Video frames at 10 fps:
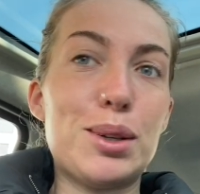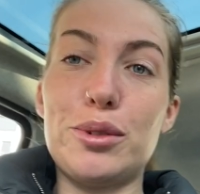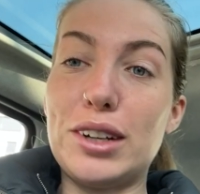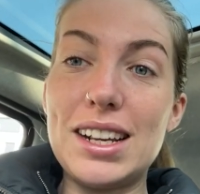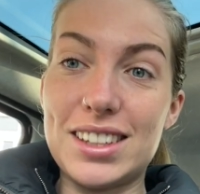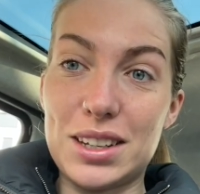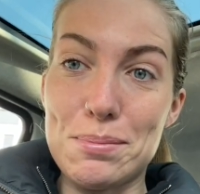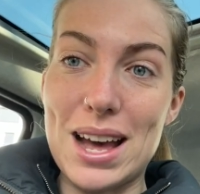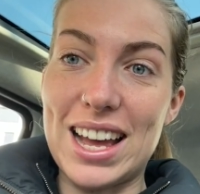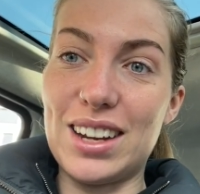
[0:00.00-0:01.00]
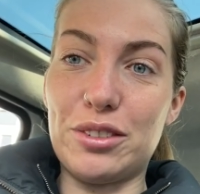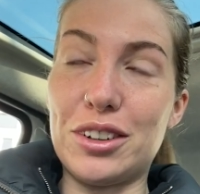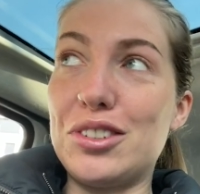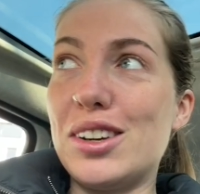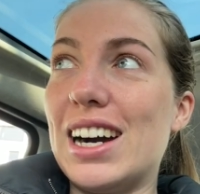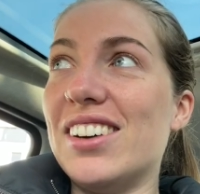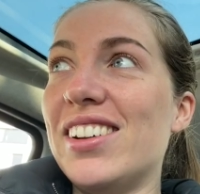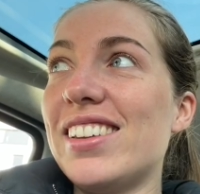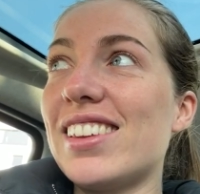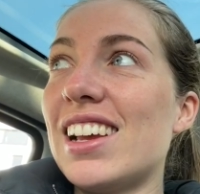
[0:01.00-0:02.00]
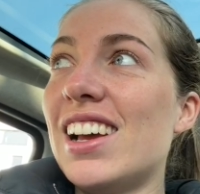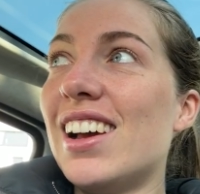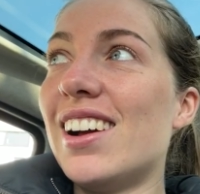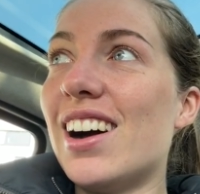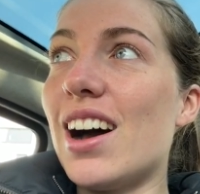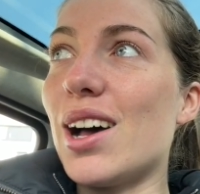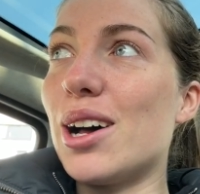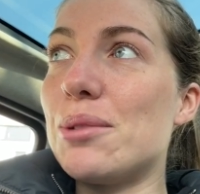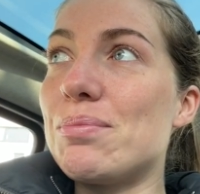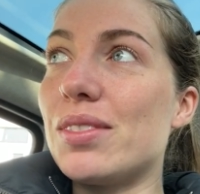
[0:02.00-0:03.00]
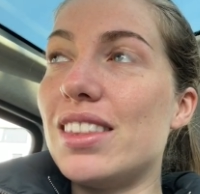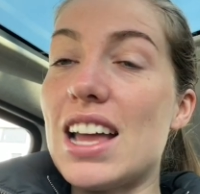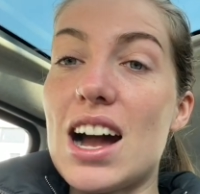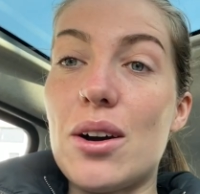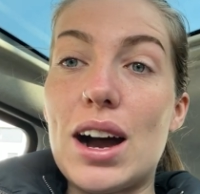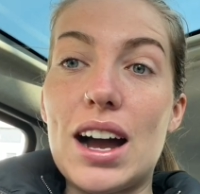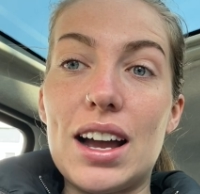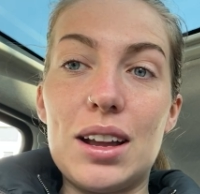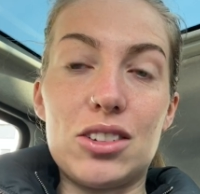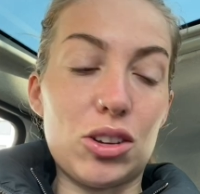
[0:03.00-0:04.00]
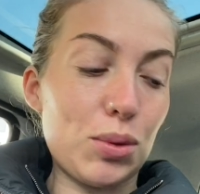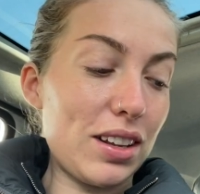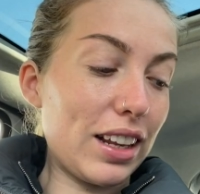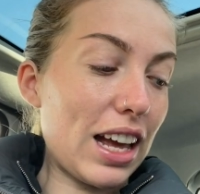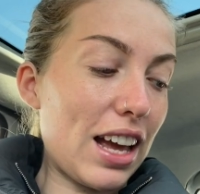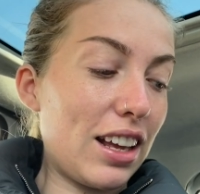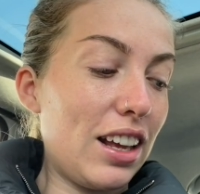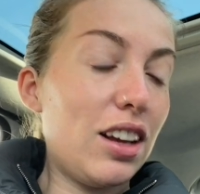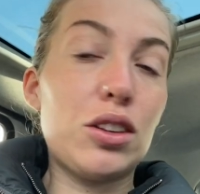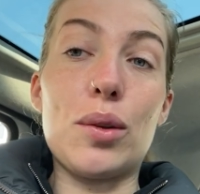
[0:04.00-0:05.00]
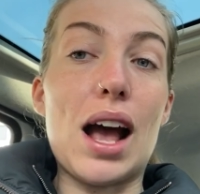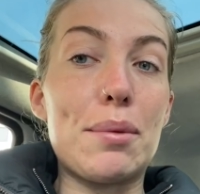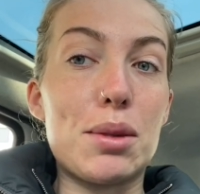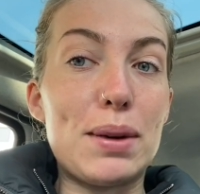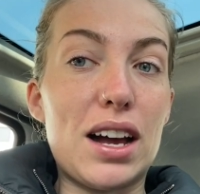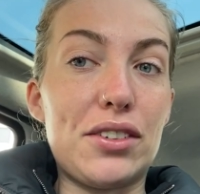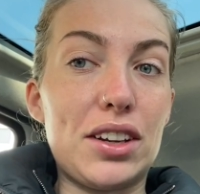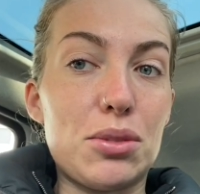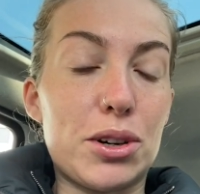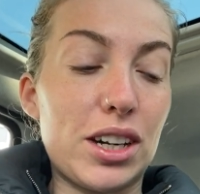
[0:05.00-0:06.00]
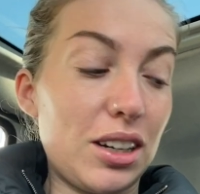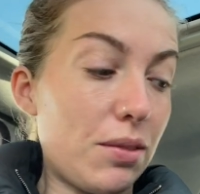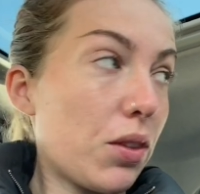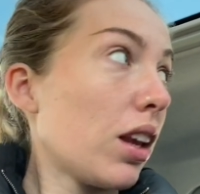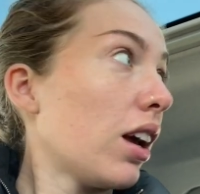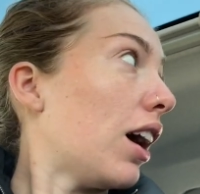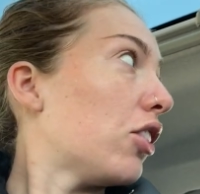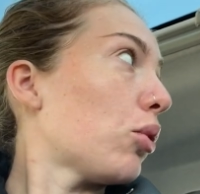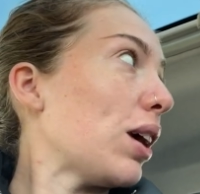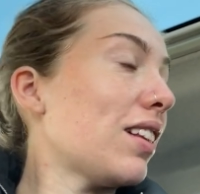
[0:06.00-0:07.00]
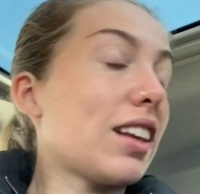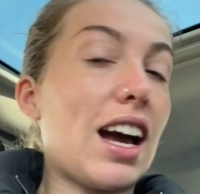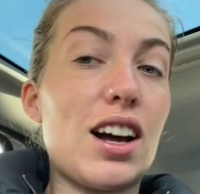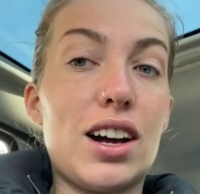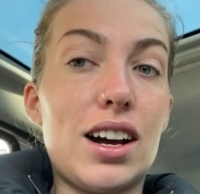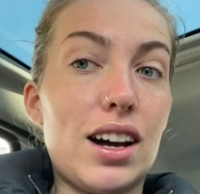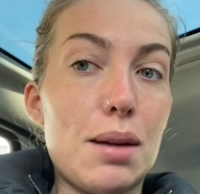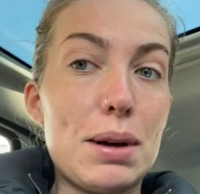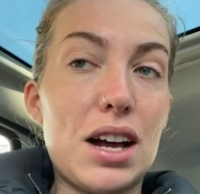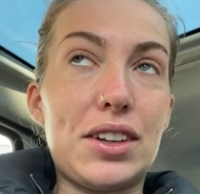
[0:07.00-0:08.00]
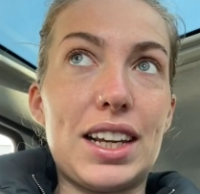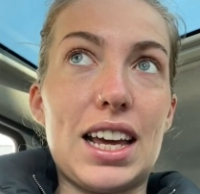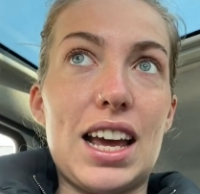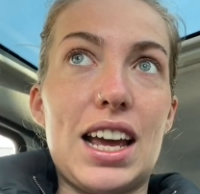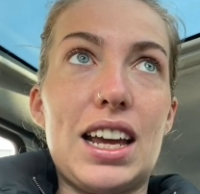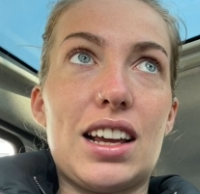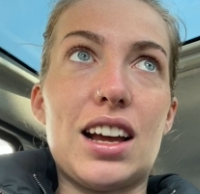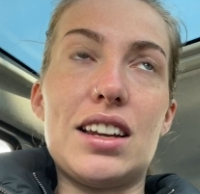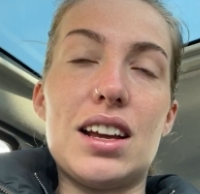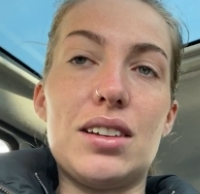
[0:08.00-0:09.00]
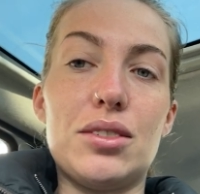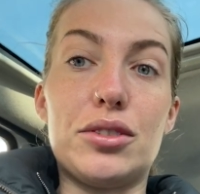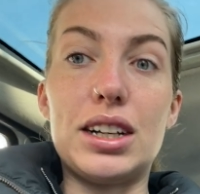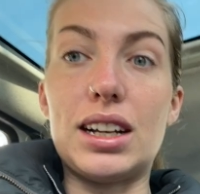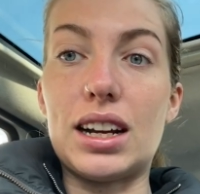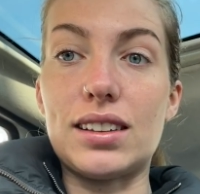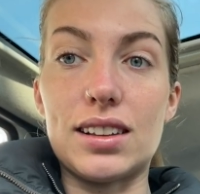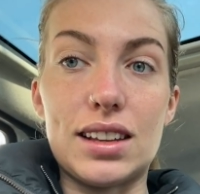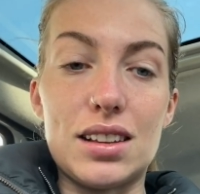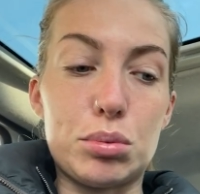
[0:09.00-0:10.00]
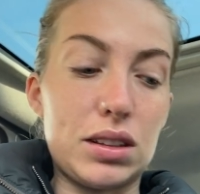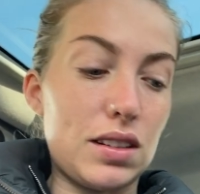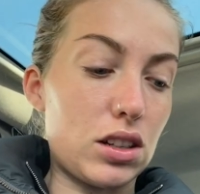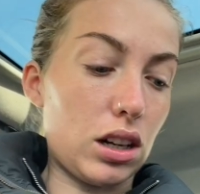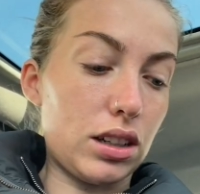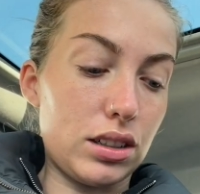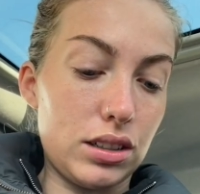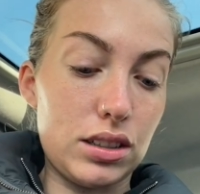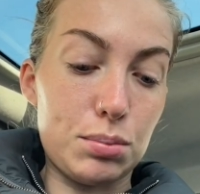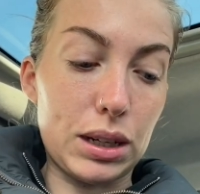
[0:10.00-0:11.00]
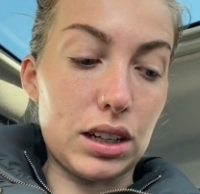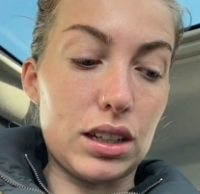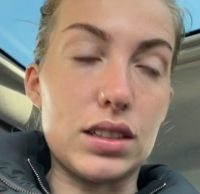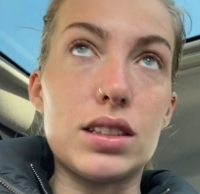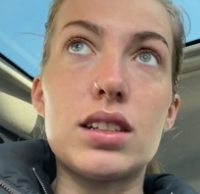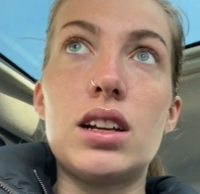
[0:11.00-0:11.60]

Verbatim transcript: put Fraser to bed for a few hours. Um, now I just went to get, so it's Abby's birthday tomorrow. I just went to get her a birthday cake and then realised that Sainsbury's is closed because